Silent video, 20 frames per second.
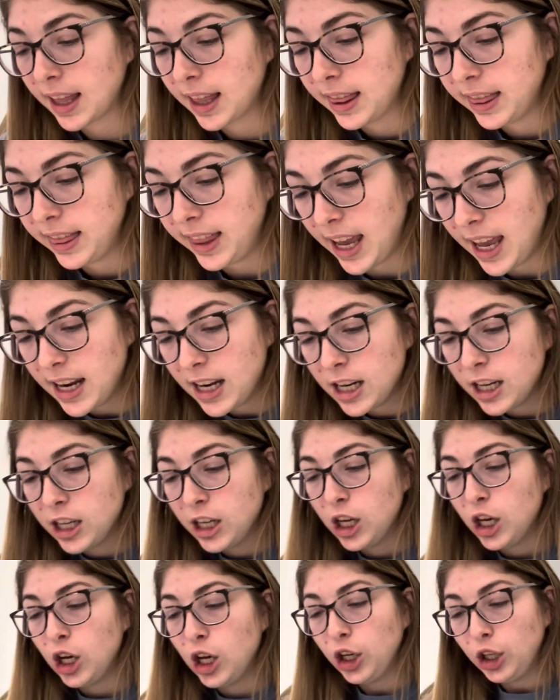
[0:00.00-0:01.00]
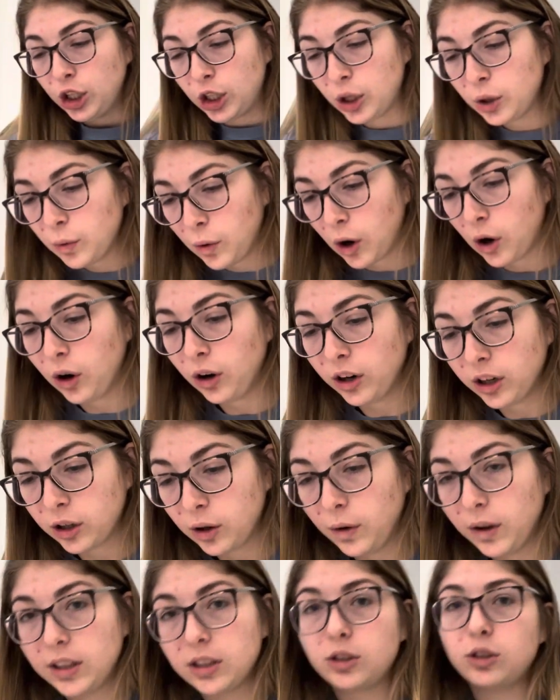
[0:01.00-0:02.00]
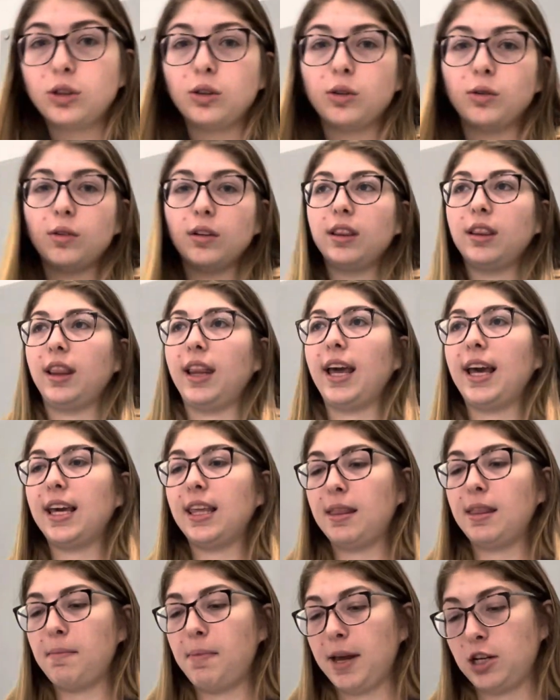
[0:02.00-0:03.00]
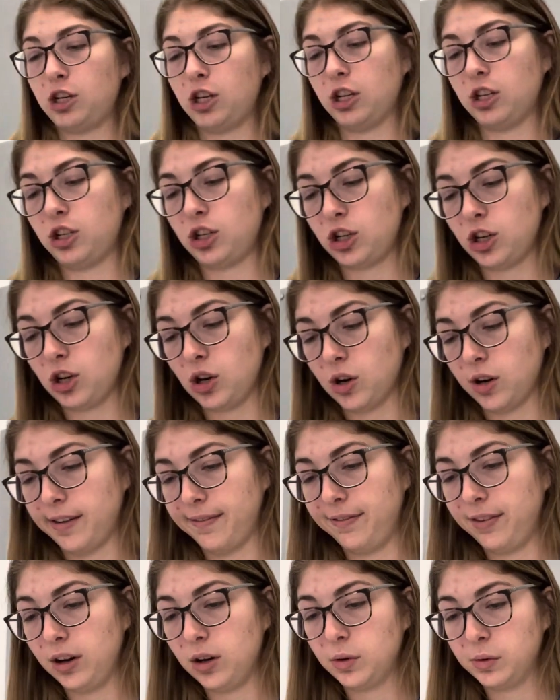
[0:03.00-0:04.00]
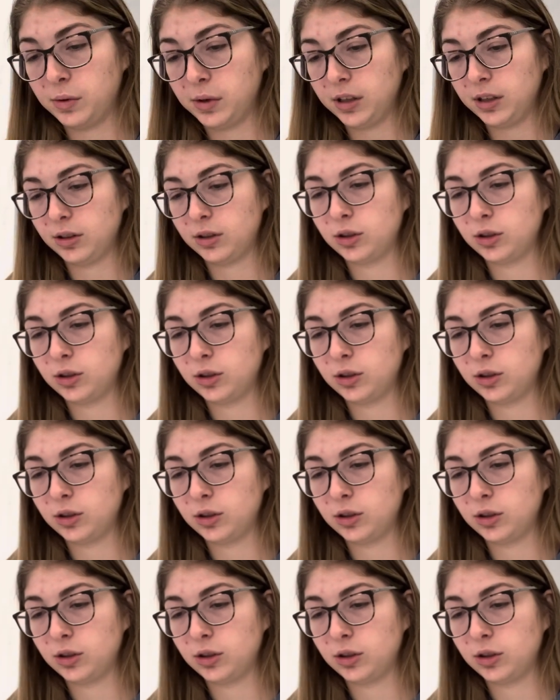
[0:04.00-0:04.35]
Then you are going to lay the patient on the floor,